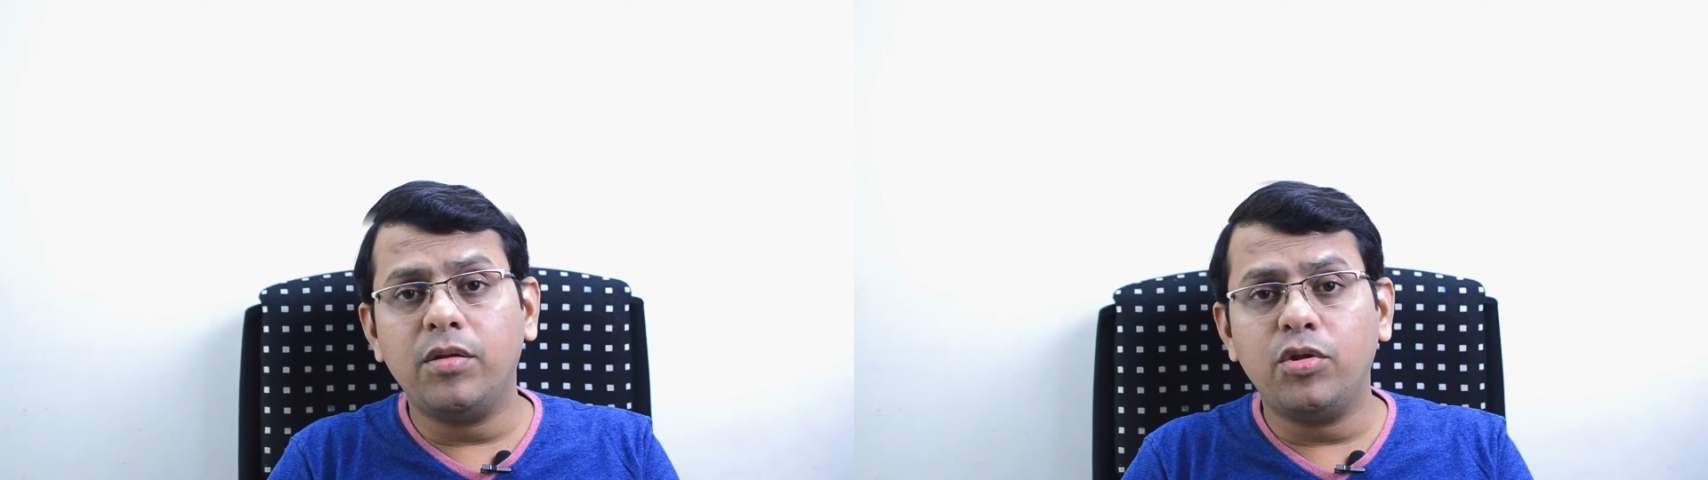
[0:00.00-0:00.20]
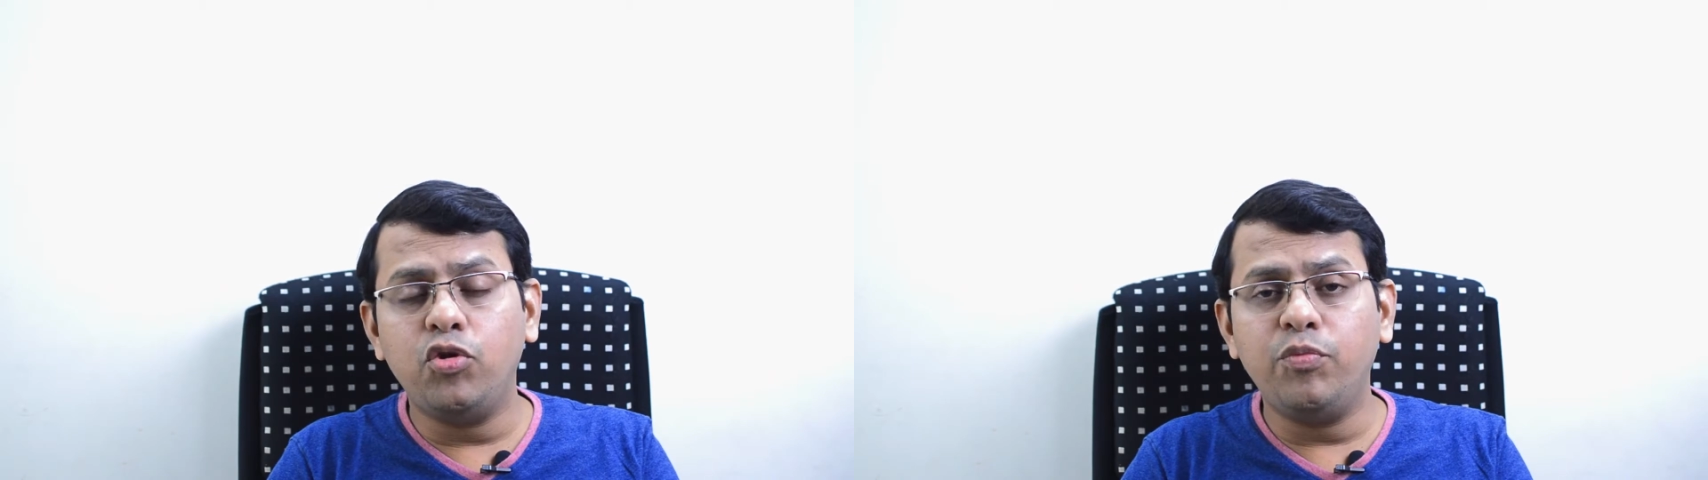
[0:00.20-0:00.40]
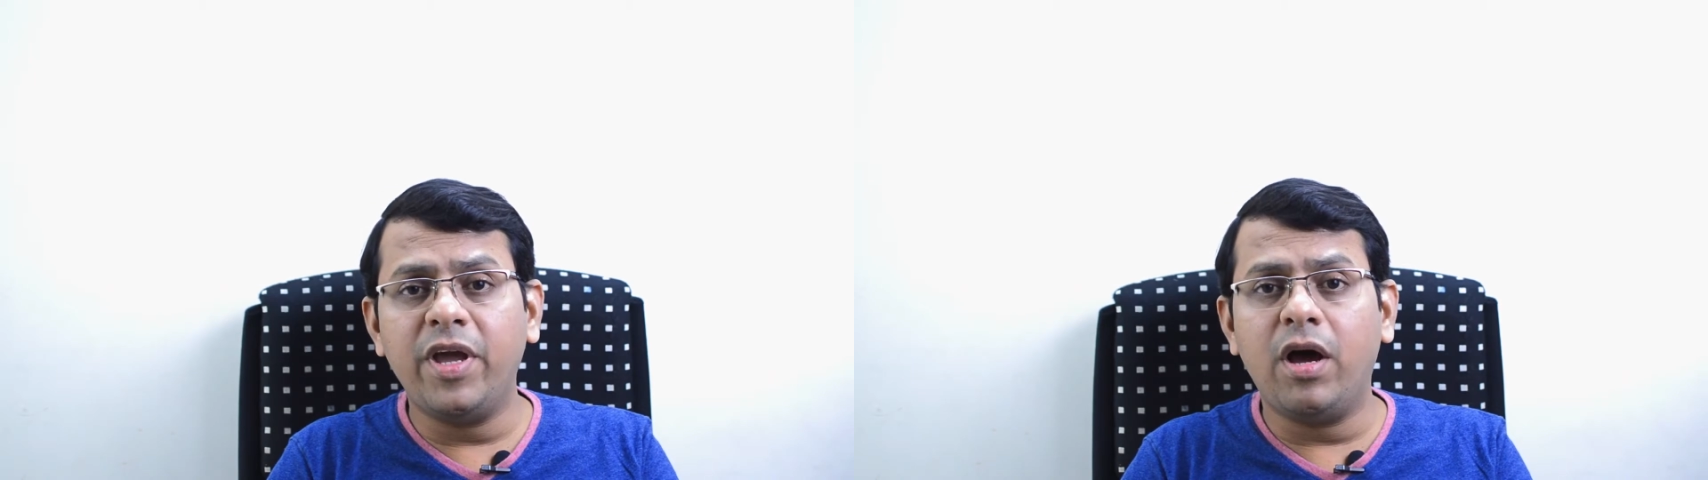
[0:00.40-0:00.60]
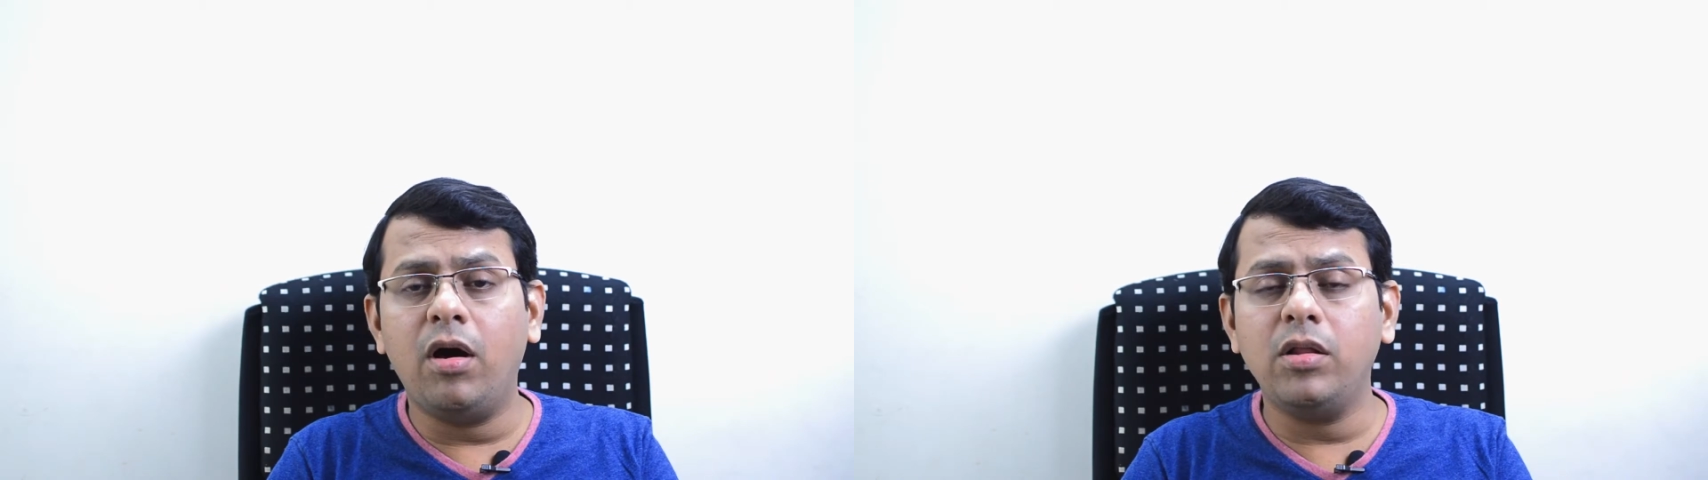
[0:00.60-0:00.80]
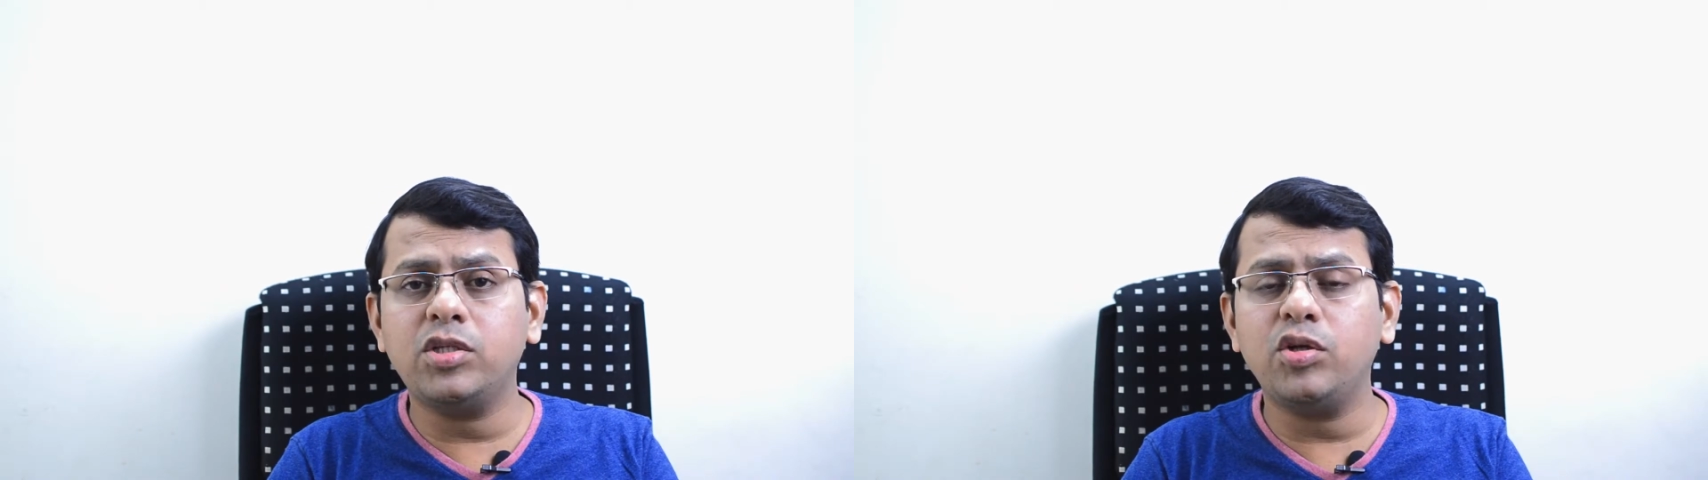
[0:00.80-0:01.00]
You may
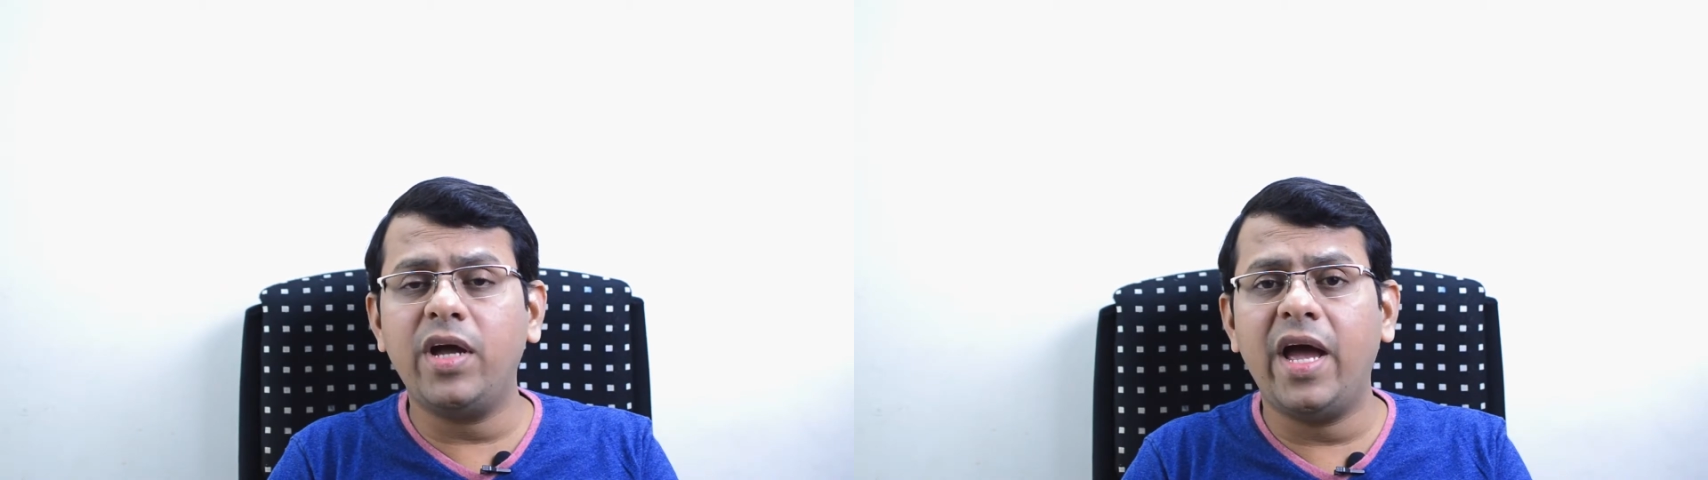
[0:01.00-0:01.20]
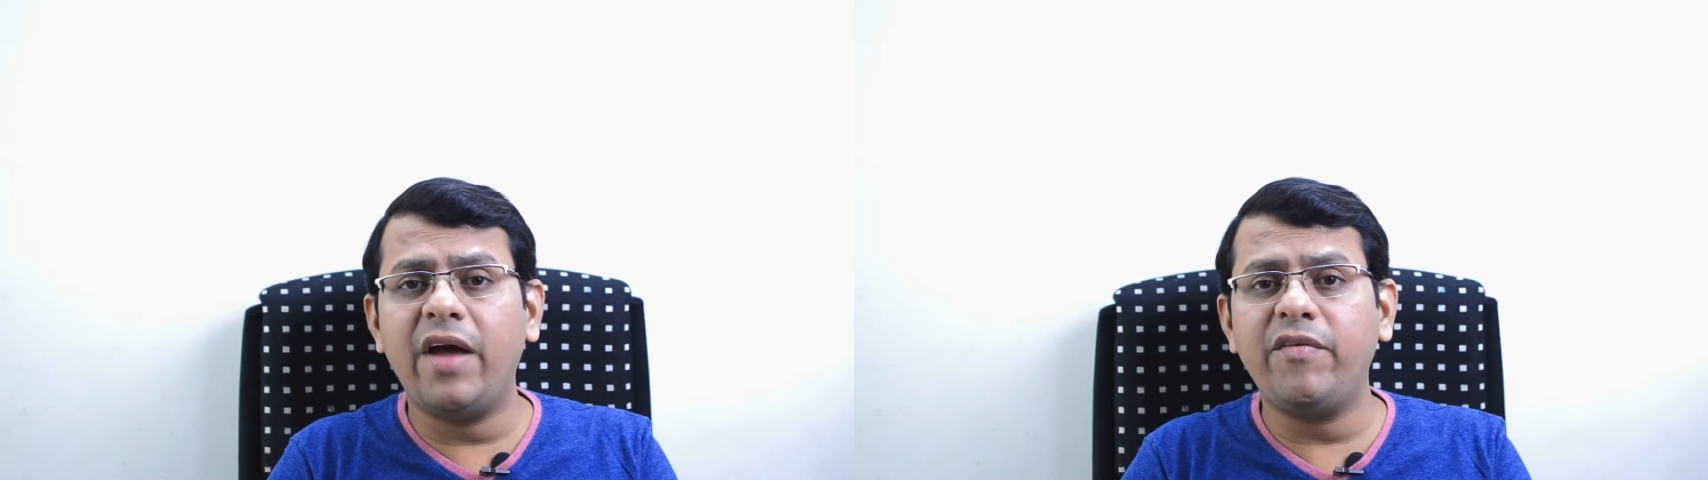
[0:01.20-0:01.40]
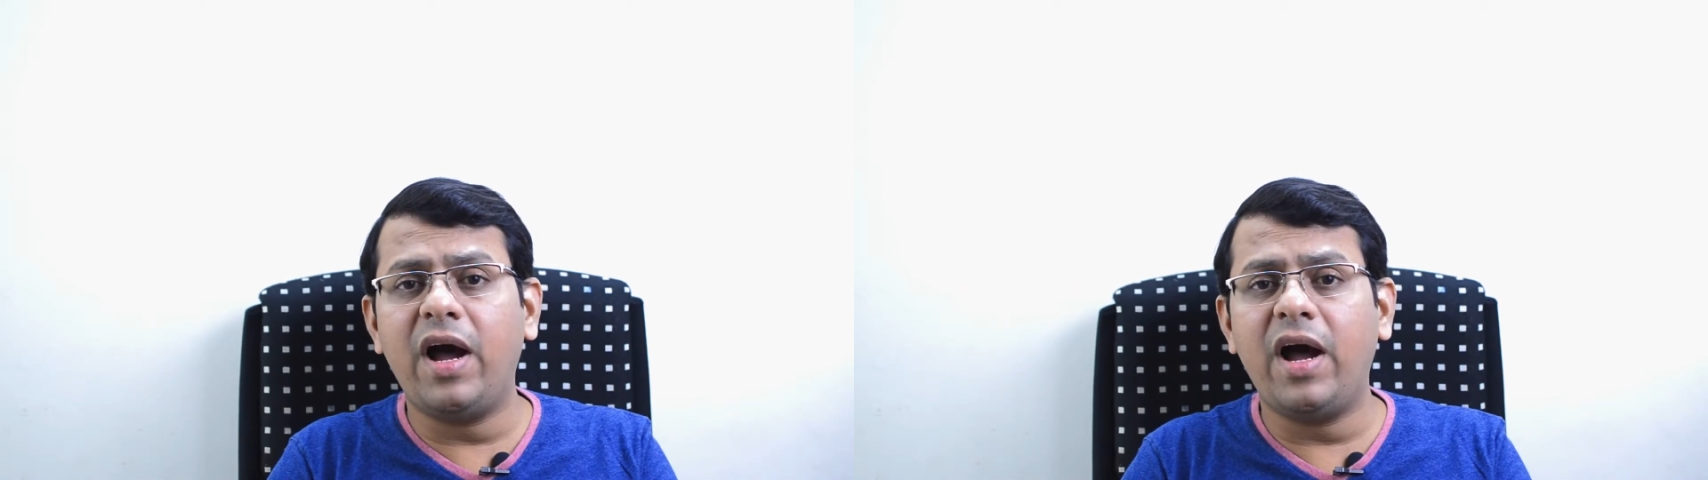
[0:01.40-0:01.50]
also have